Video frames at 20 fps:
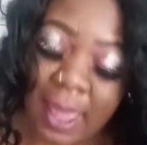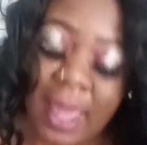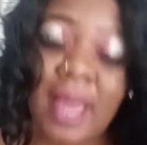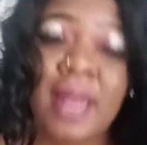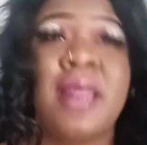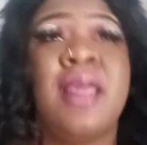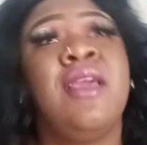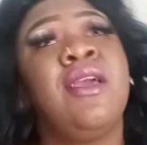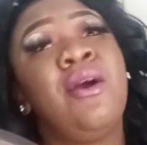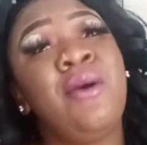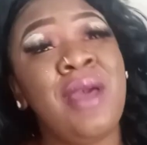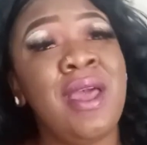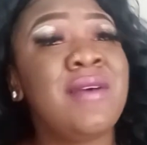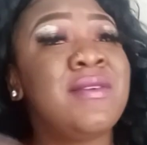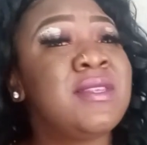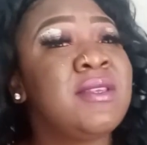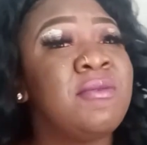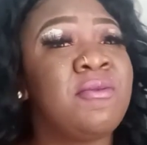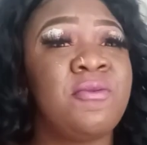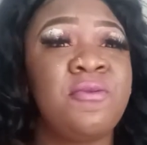And then go
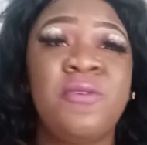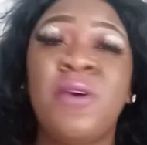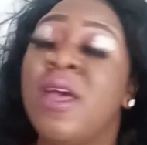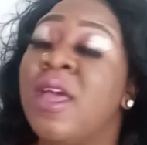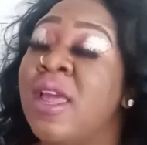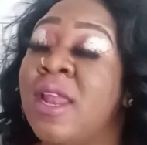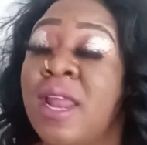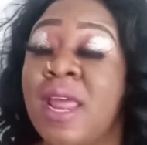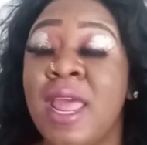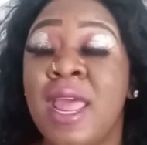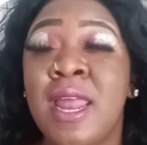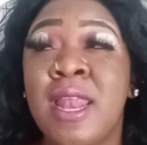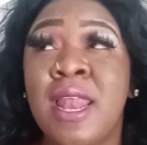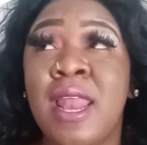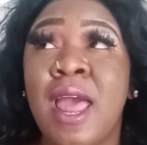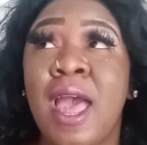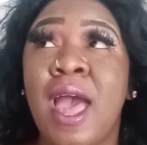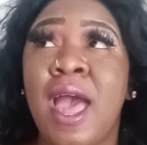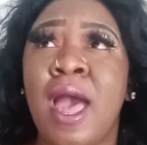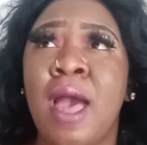have some fun.
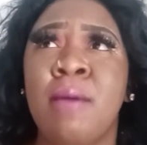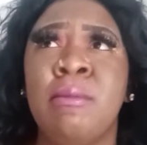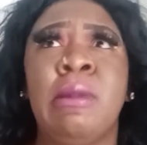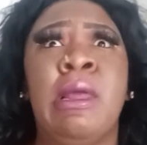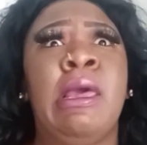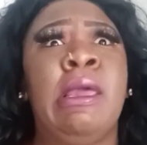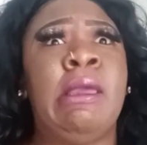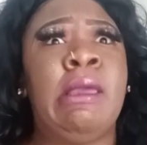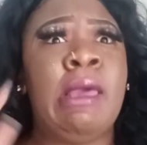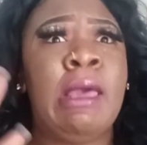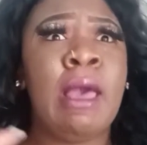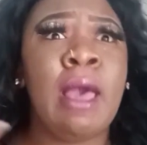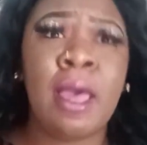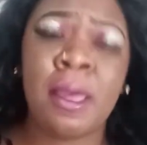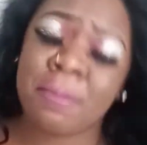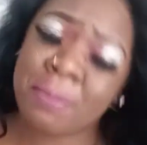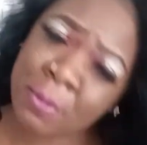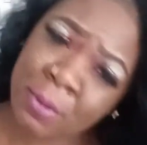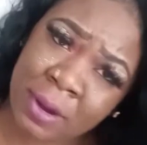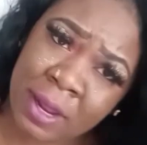And I'm like, how
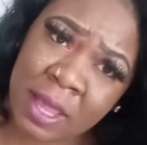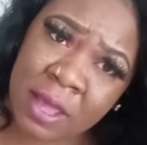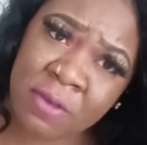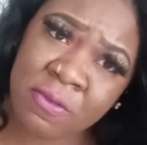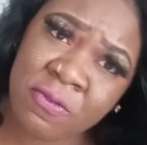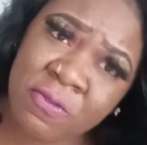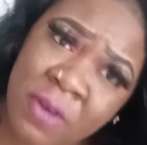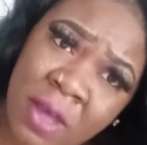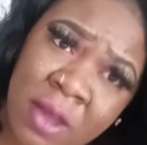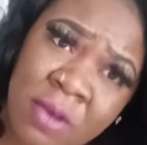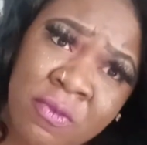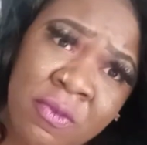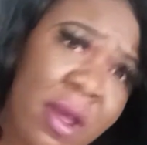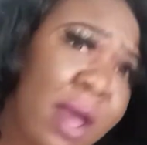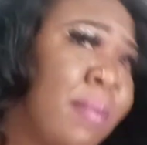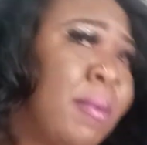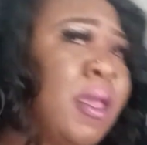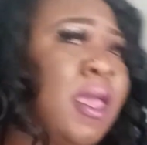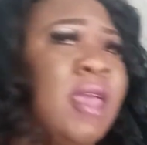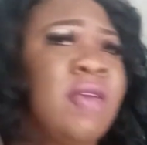am I going to have fun,
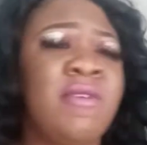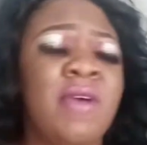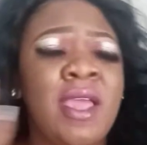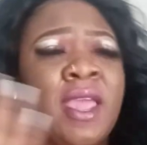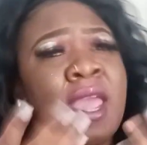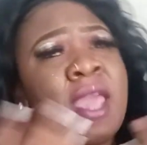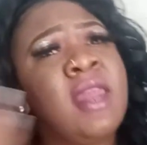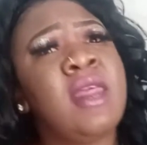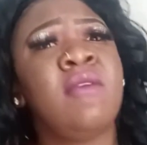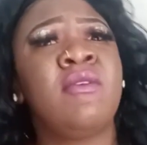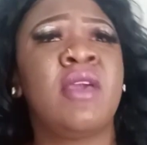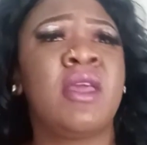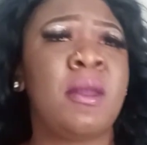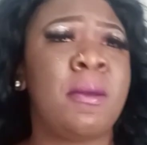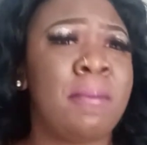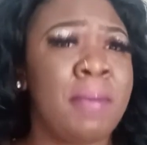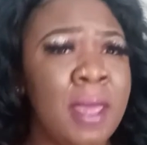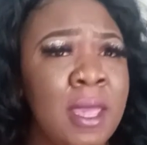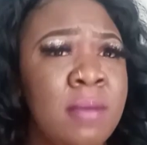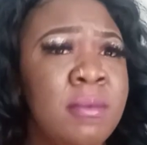Robin, if I can't even
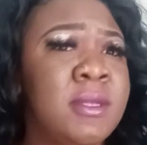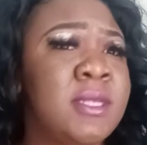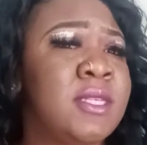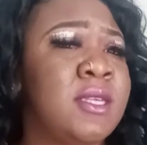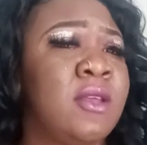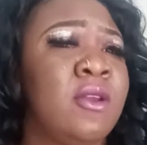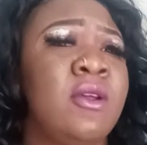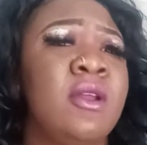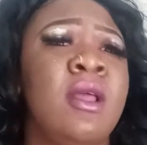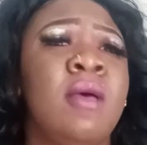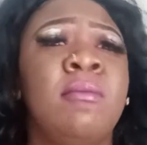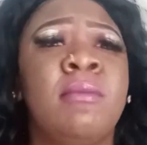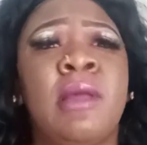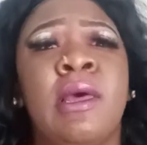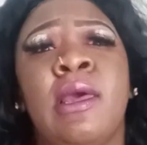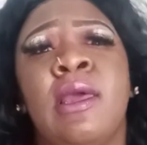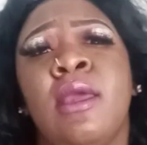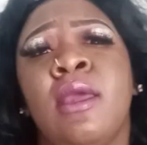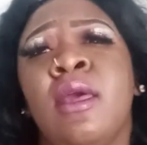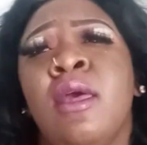get a babysitter? And I'm
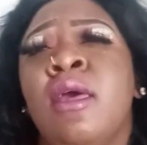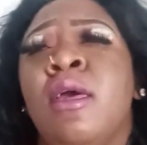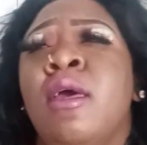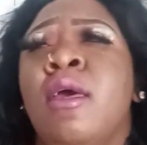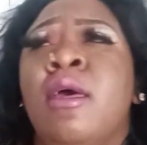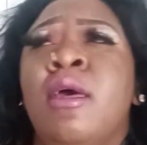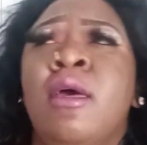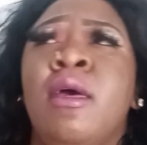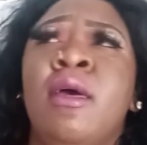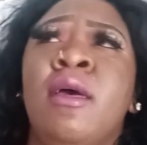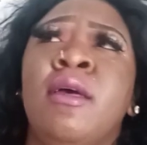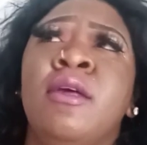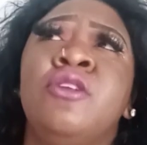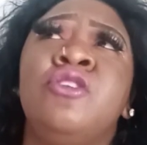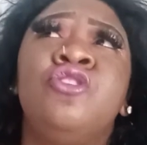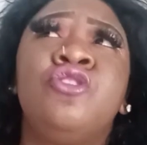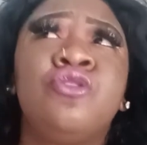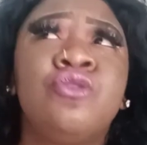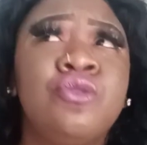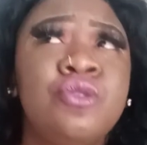like,
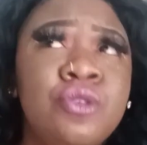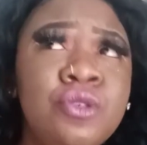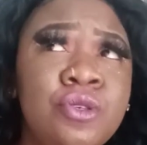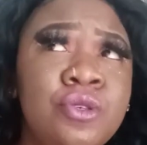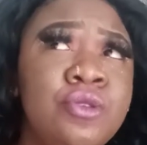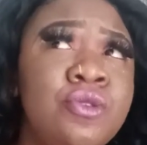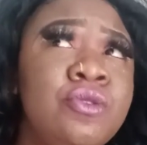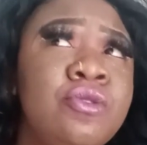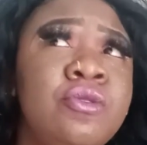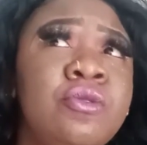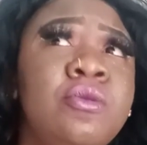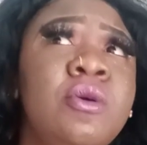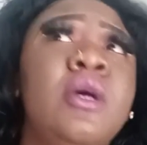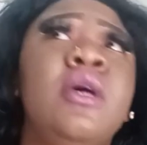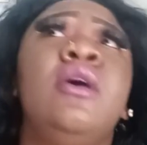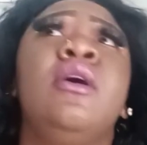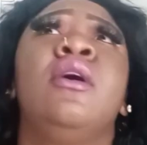true.